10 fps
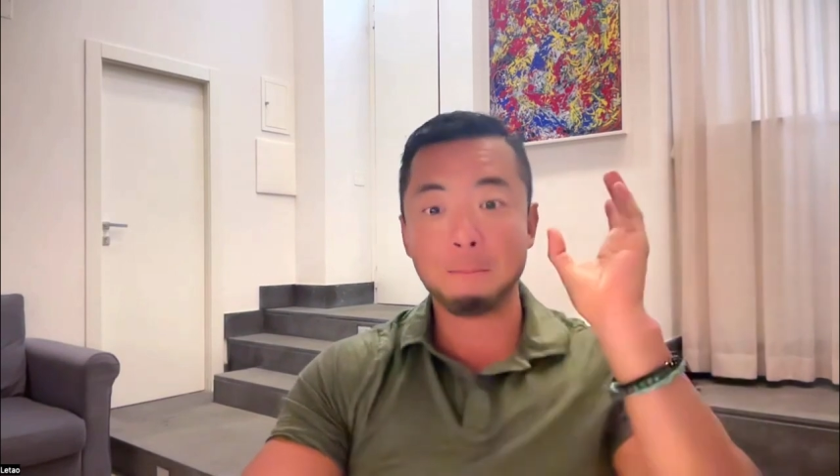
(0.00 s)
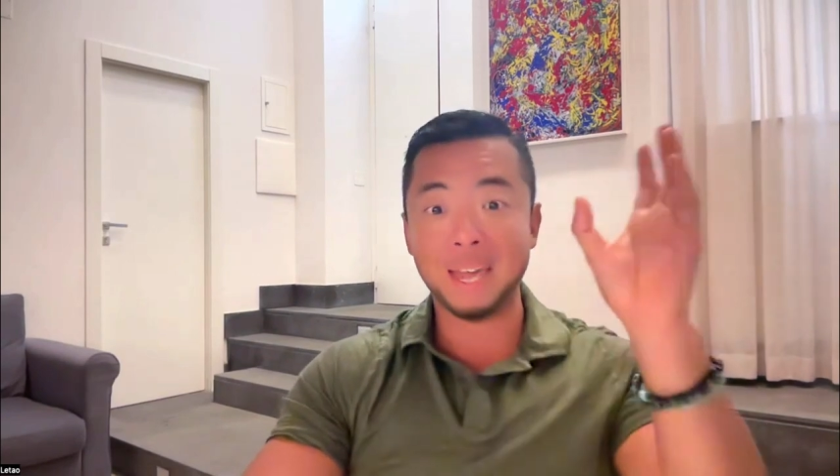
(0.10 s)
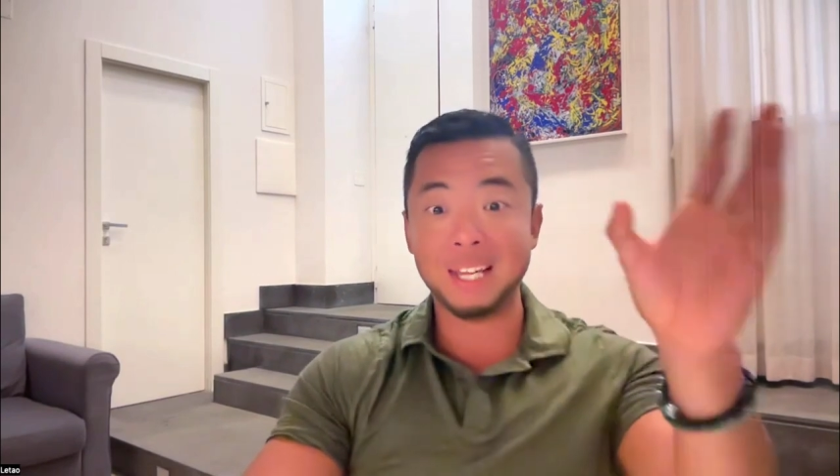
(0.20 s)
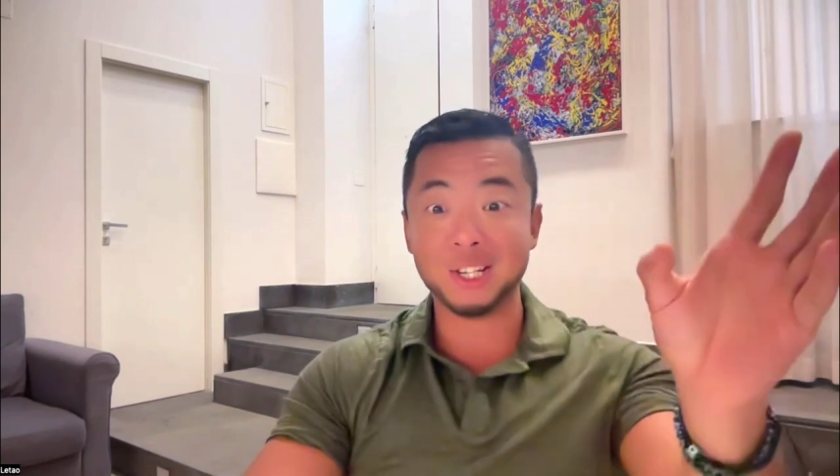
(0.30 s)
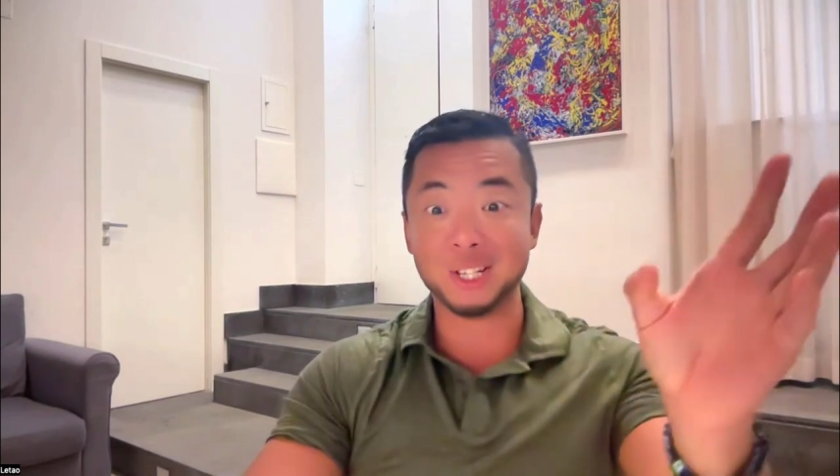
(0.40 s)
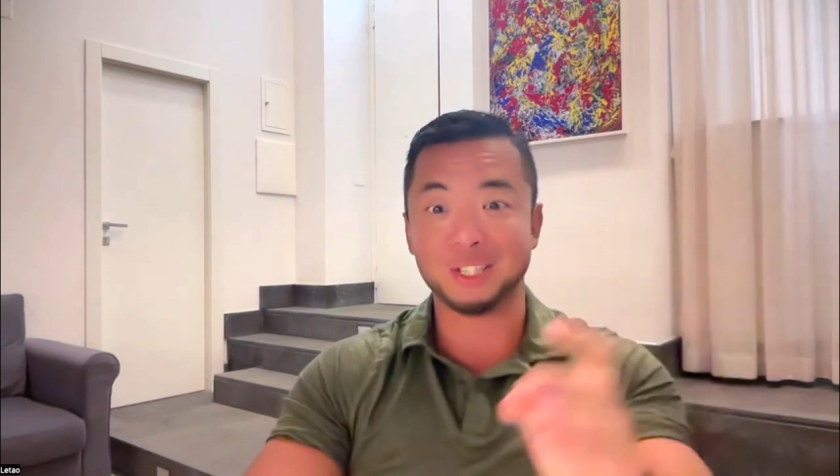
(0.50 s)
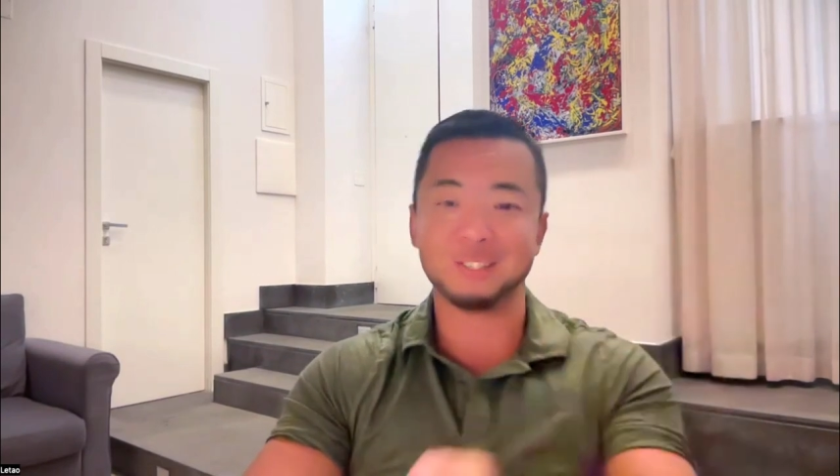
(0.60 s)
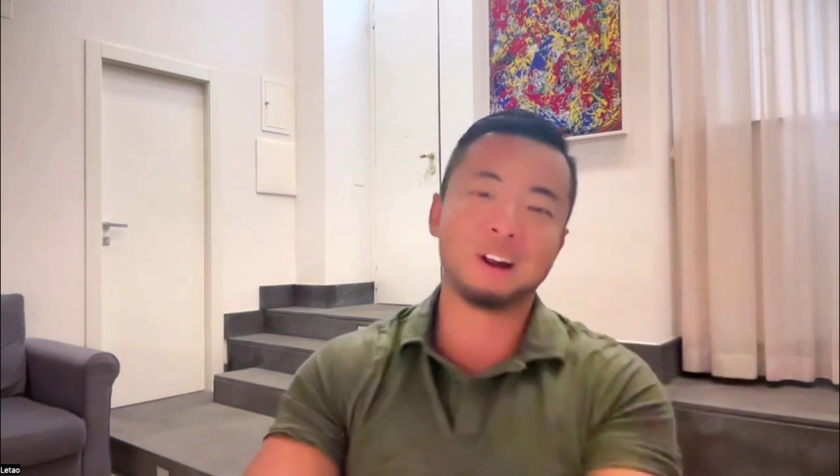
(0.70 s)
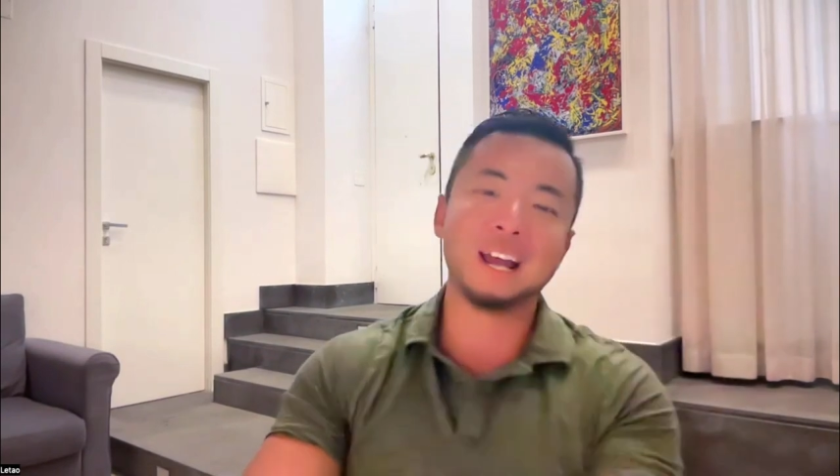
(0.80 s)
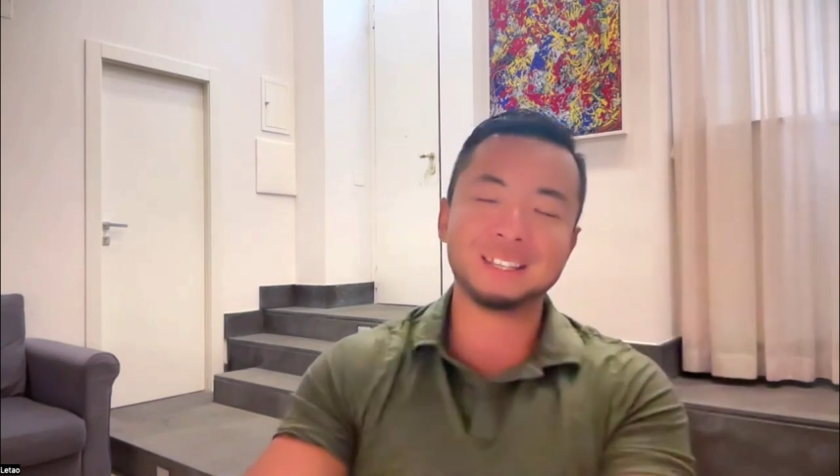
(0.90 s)

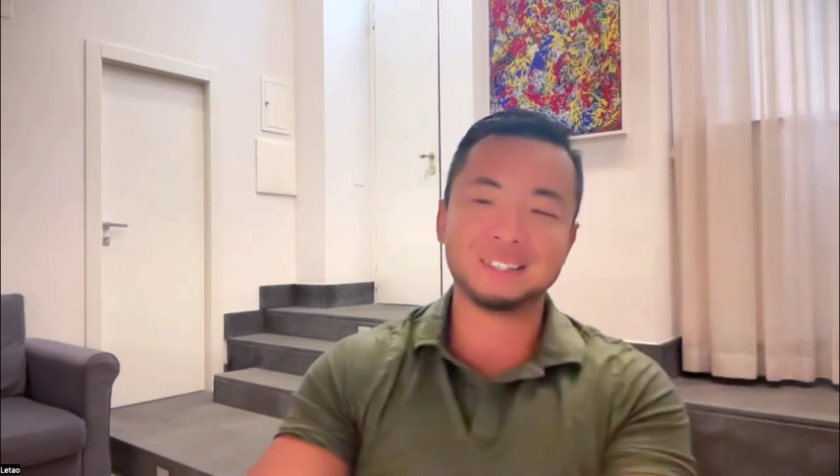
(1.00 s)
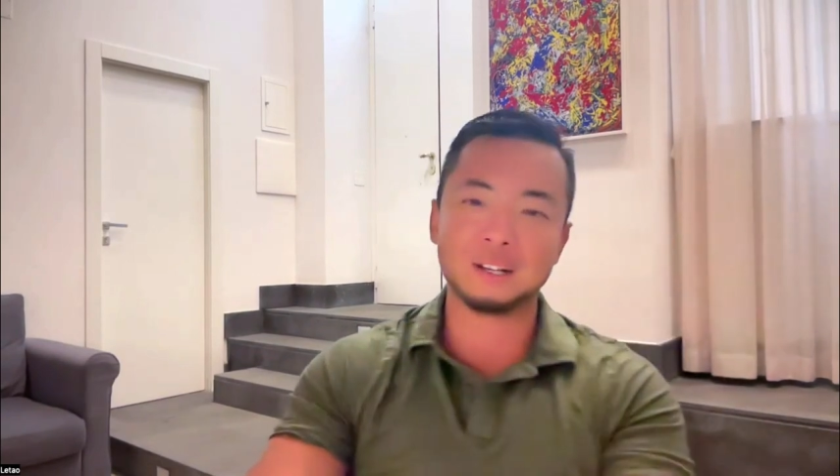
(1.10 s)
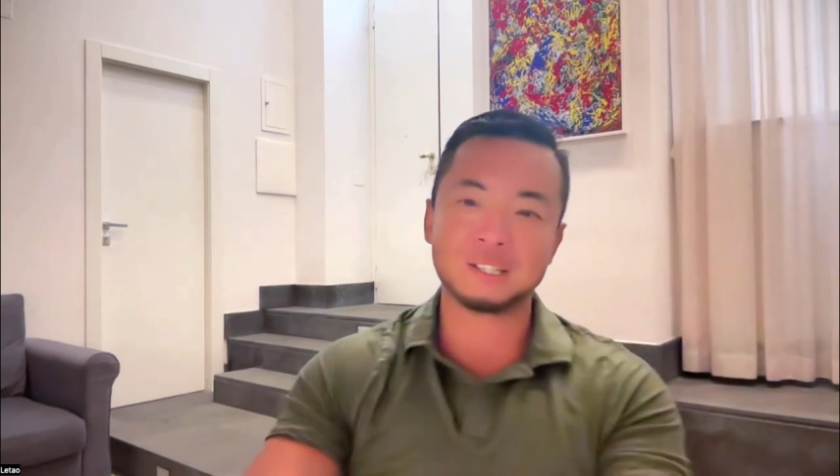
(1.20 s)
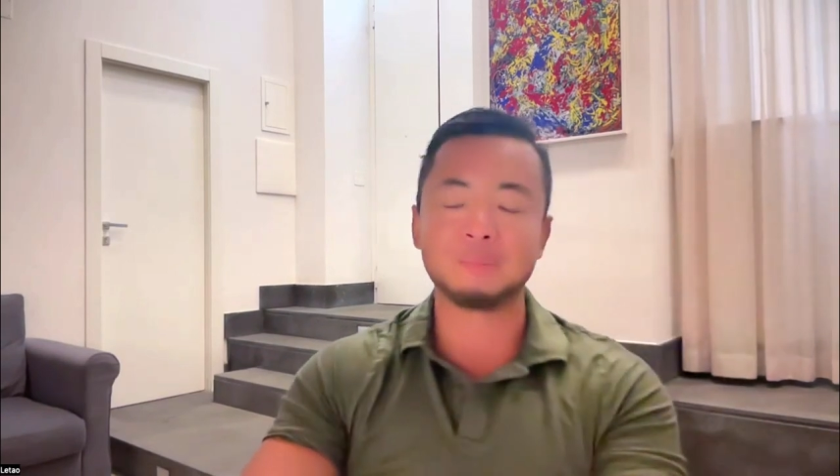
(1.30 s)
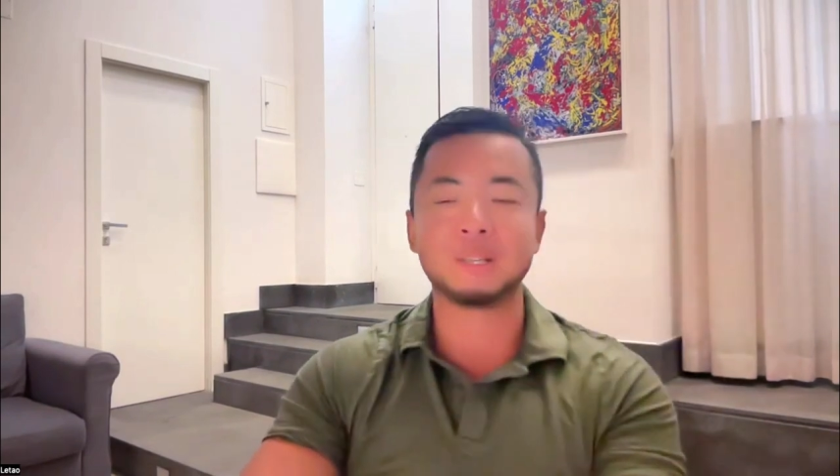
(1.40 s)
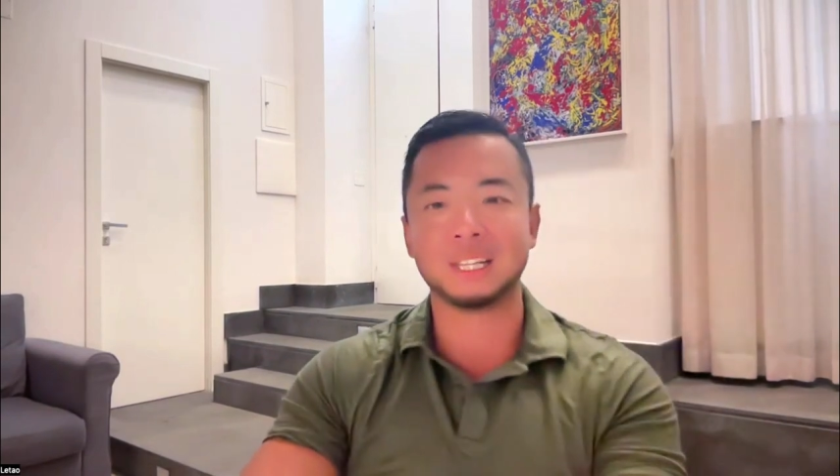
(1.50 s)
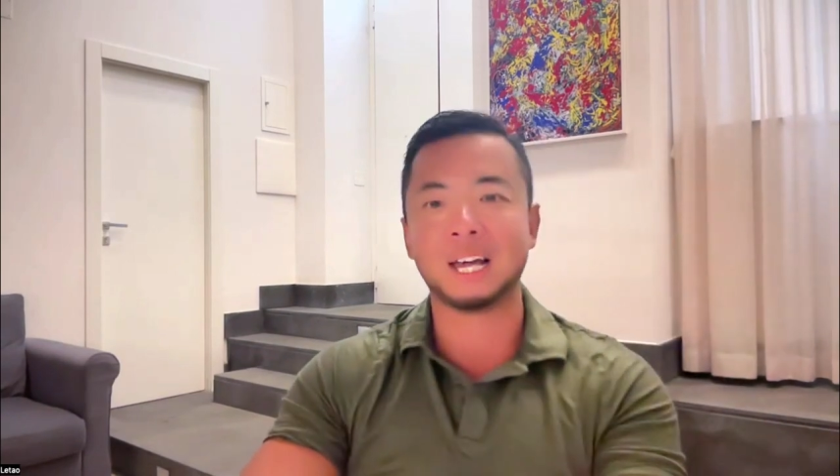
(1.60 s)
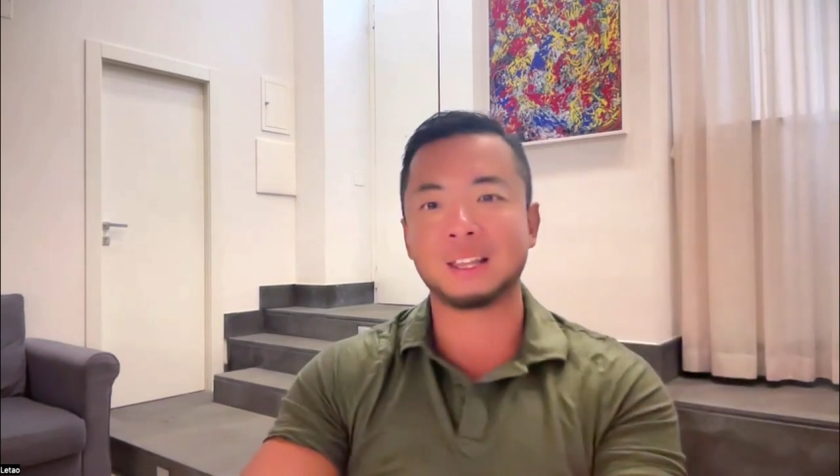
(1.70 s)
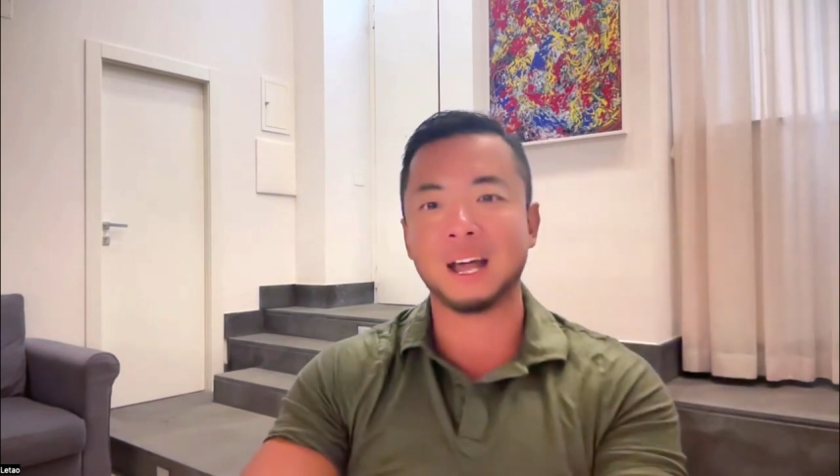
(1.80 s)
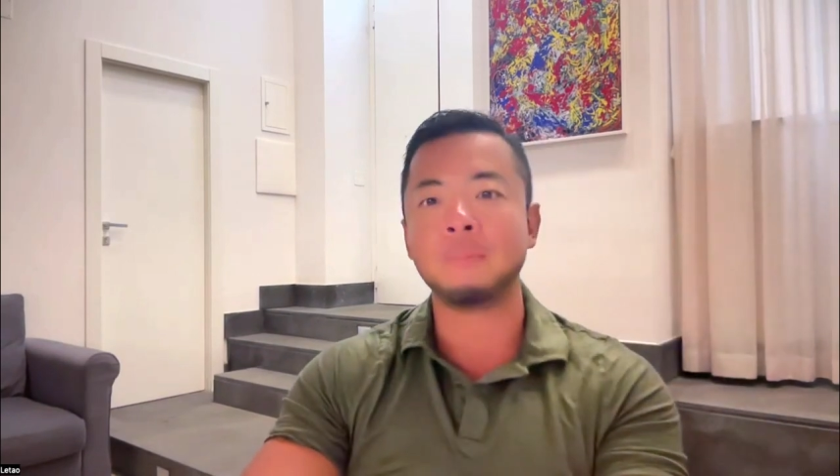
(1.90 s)
Patience, right? Something
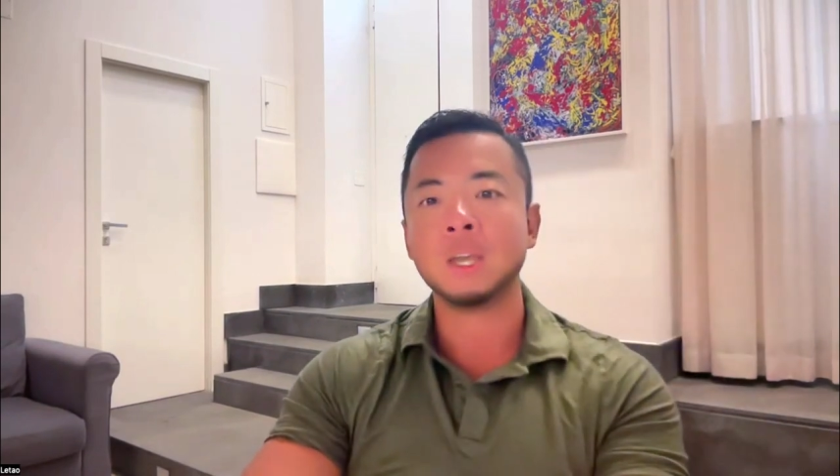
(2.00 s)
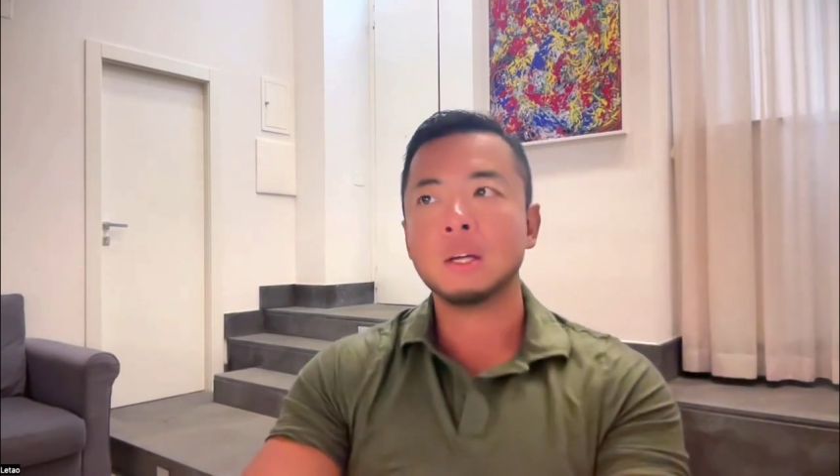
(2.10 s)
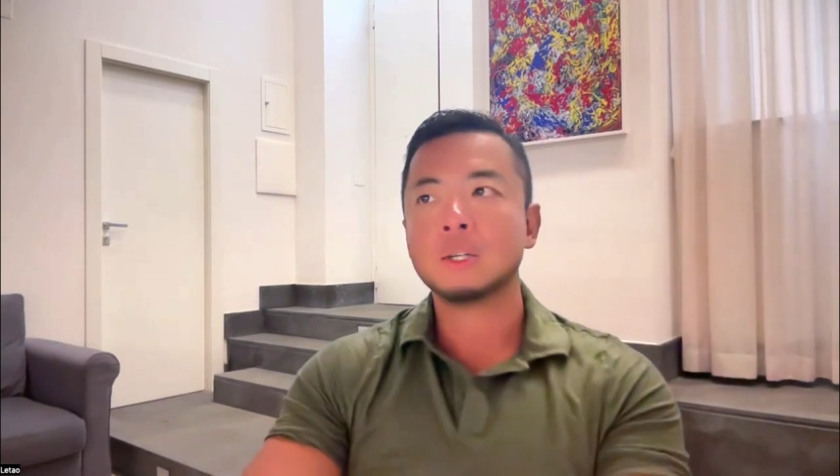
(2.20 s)
like that.